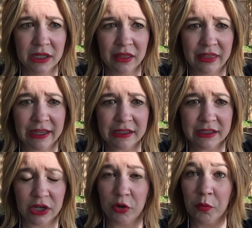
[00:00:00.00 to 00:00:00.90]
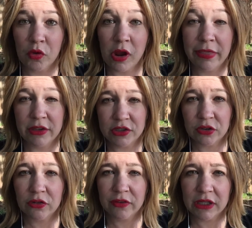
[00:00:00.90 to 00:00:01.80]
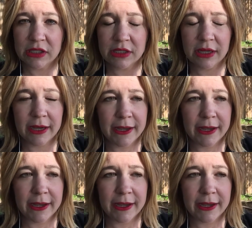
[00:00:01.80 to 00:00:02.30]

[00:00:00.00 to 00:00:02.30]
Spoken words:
things that are more on the surface,